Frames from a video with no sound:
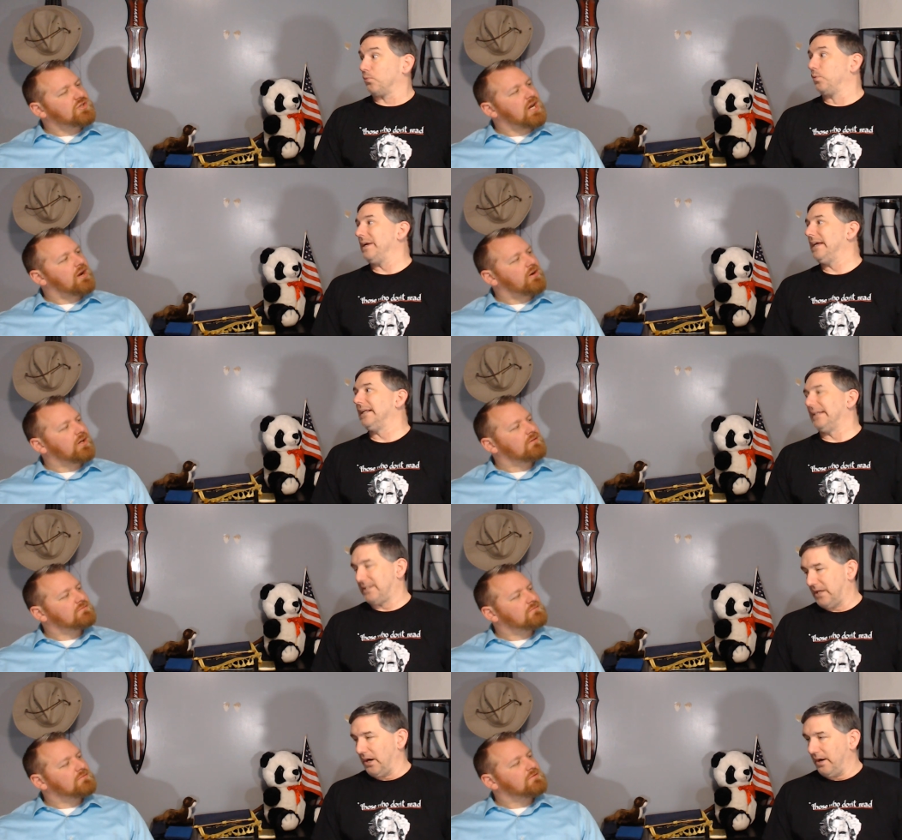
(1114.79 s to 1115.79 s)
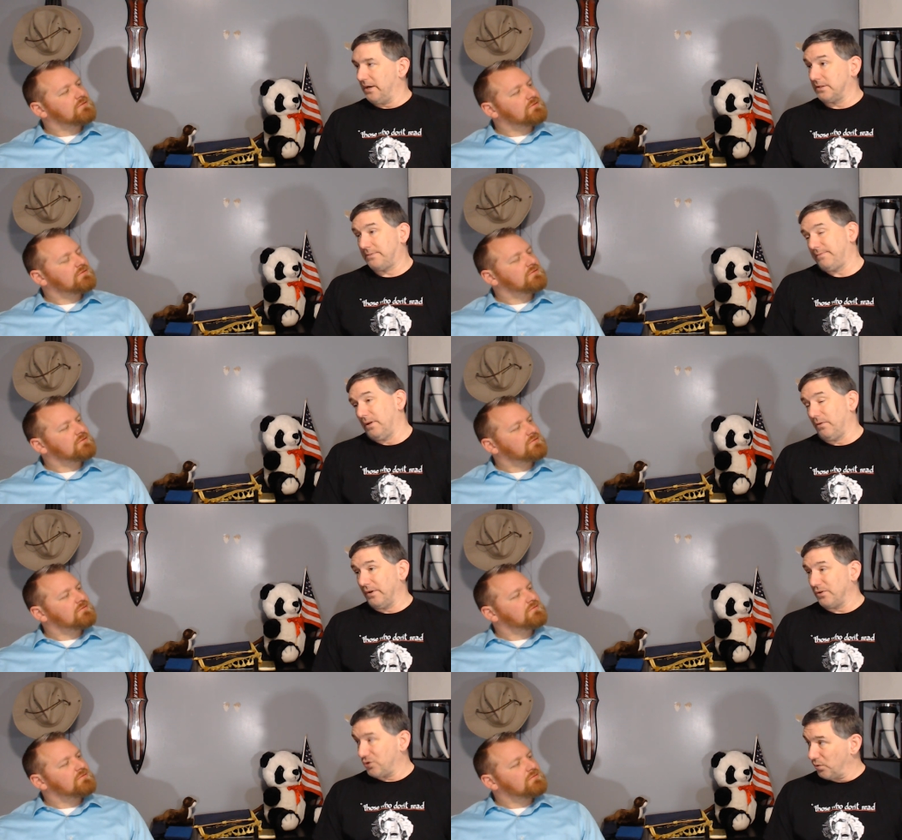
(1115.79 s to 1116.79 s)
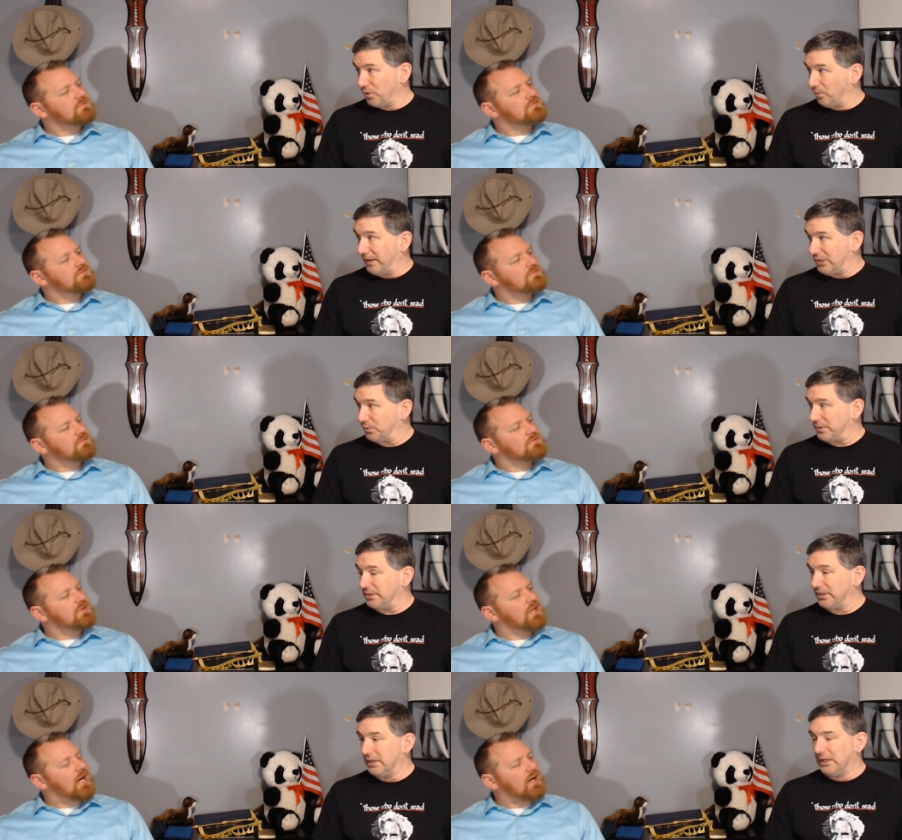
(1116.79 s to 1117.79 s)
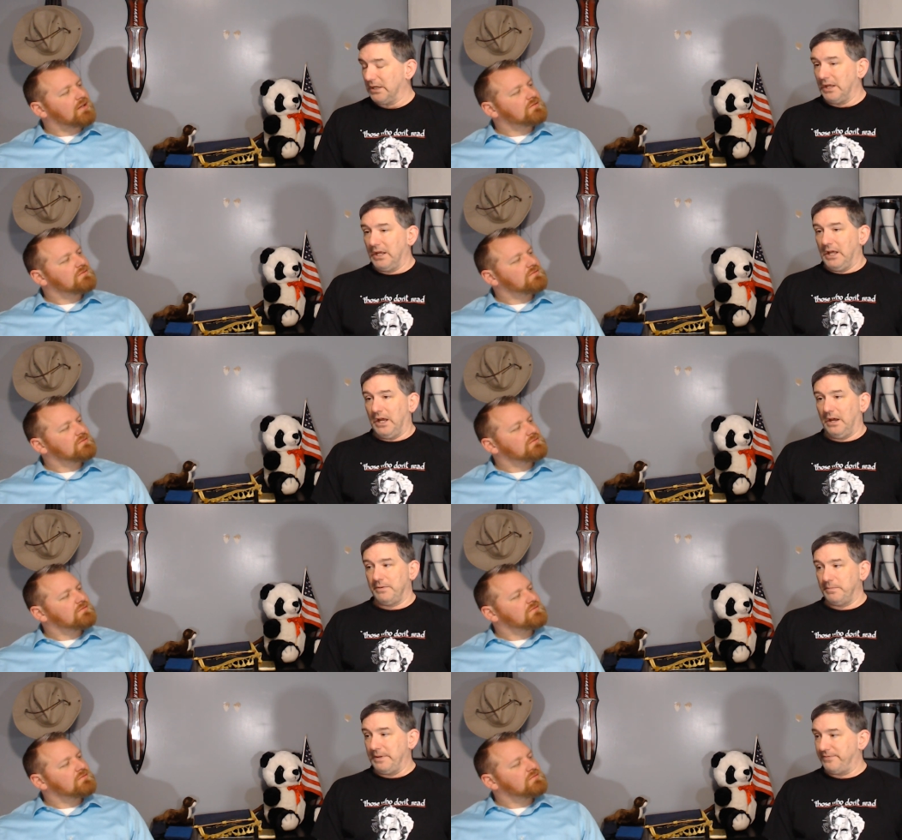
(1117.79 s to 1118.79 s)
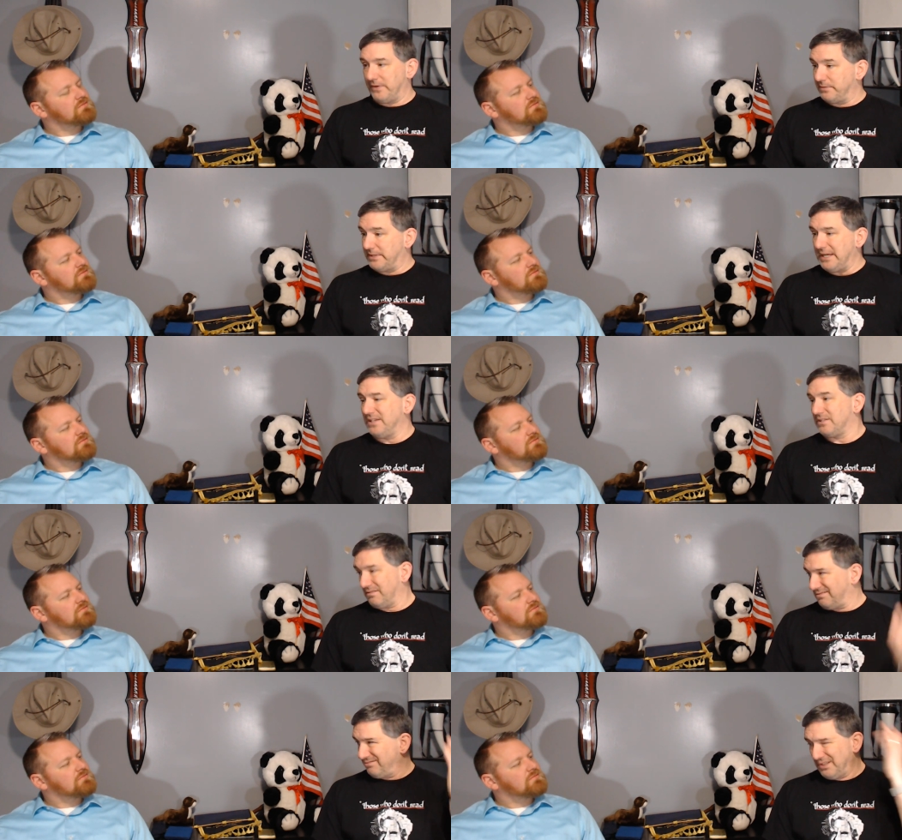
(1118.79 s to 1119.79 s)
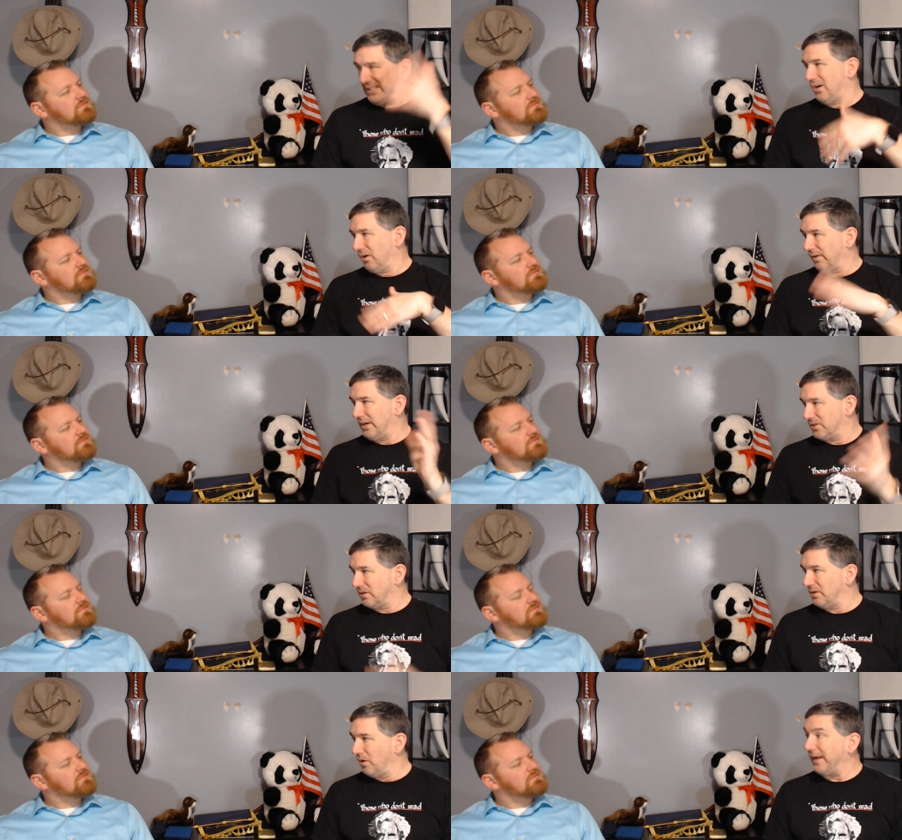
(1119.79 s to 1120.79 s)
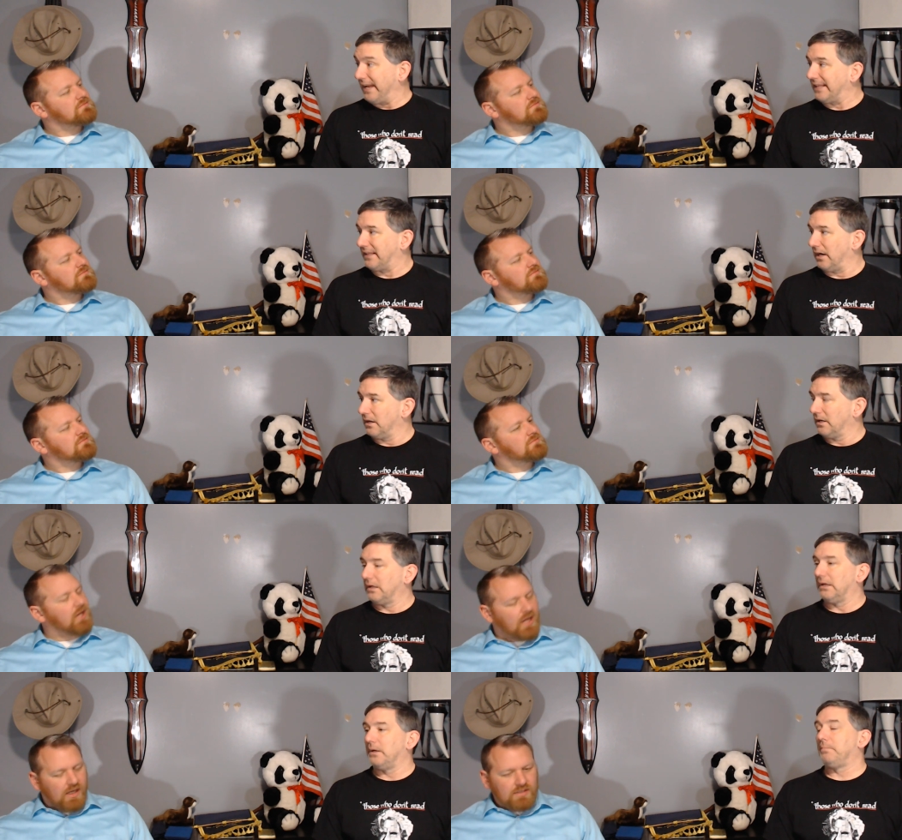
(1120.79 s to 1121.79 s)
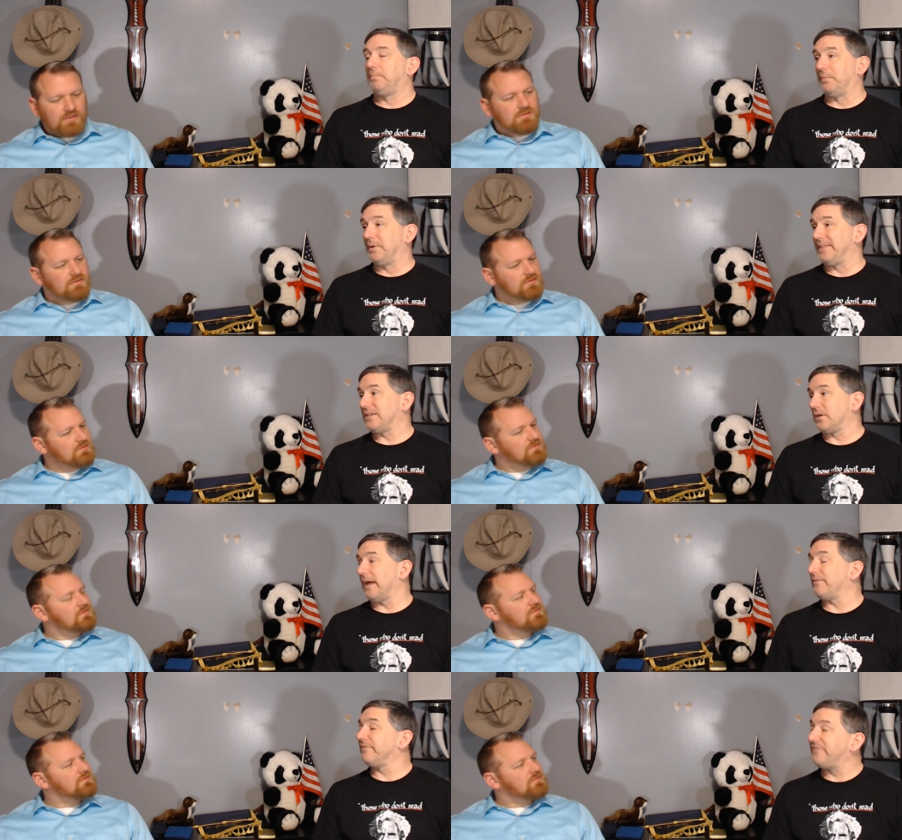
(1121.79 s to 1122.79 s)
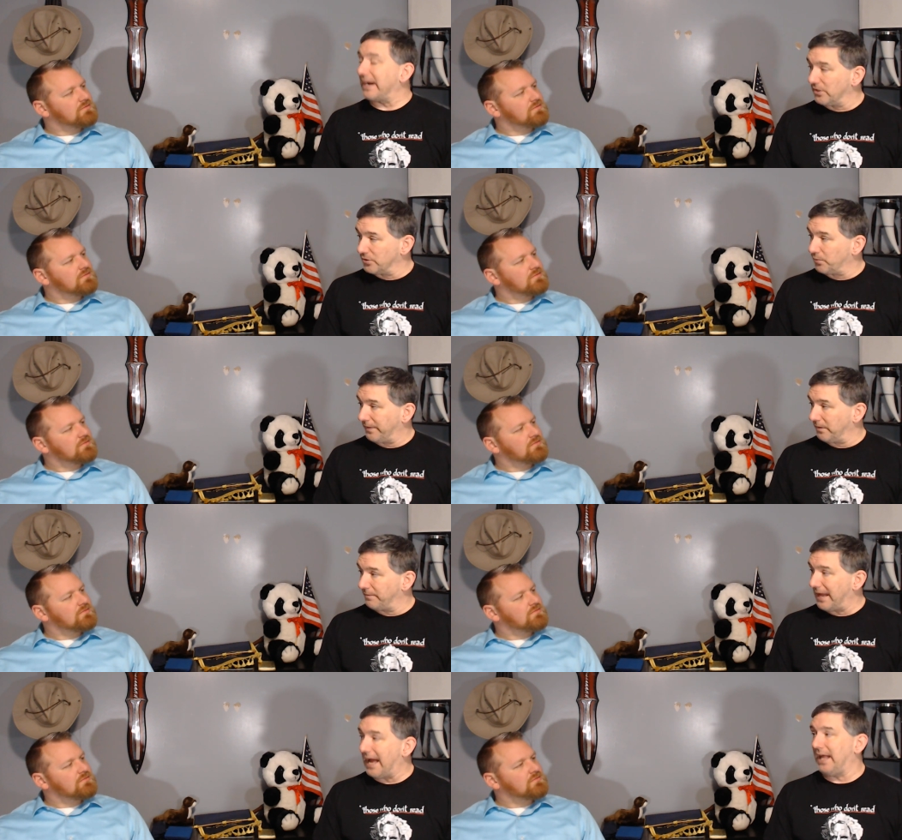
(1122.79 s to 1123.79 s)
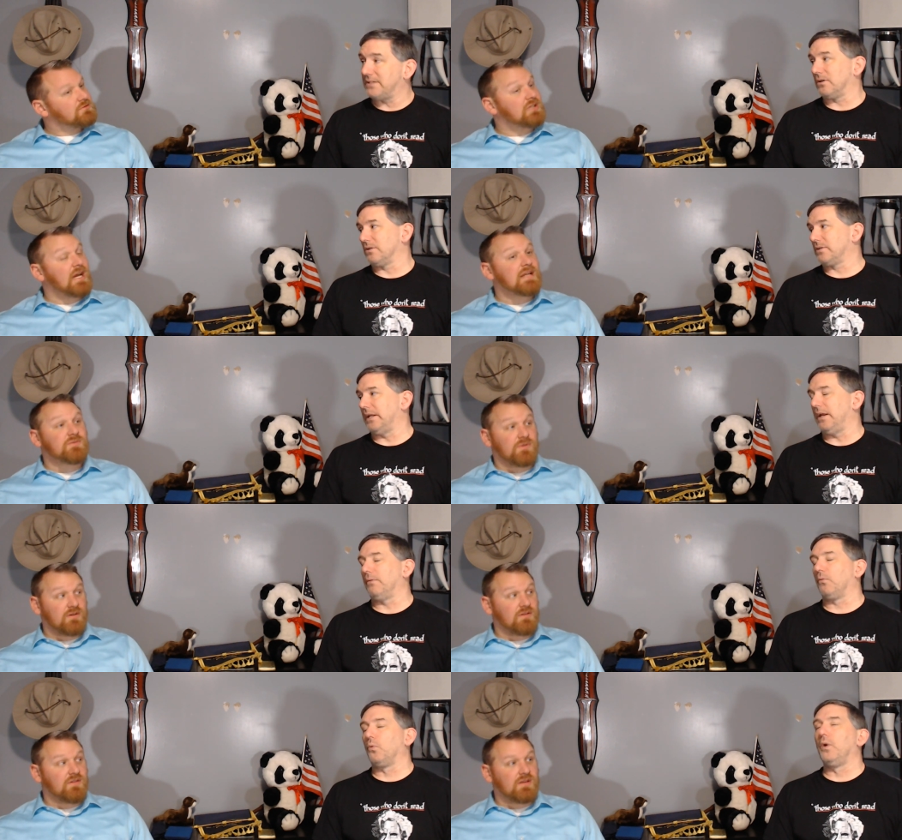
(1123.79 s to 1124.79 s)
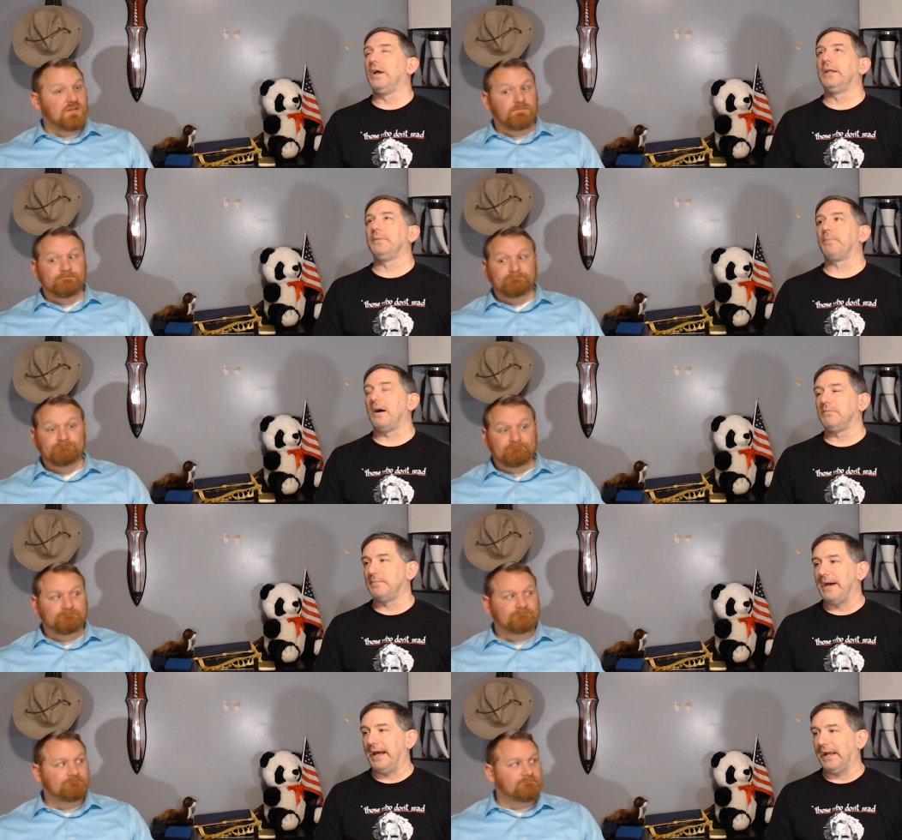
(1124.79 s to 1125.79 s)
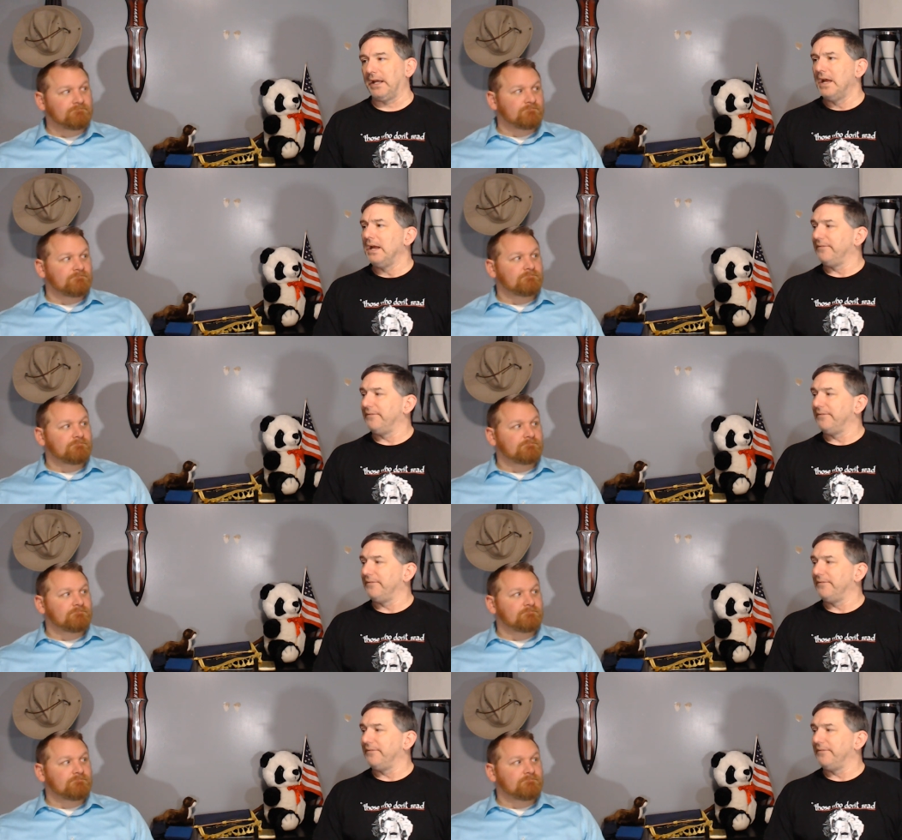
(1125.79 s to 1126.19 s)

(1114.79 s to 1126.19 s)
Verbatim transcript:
Speaker 1: scary. really scary because you know they're the shorter range ones. Yeah um, the B-17s, are really long range, so you know they can get there. Yeah. But when they start having fighters with them, that starts That's getting really mm-hmm. problematic. In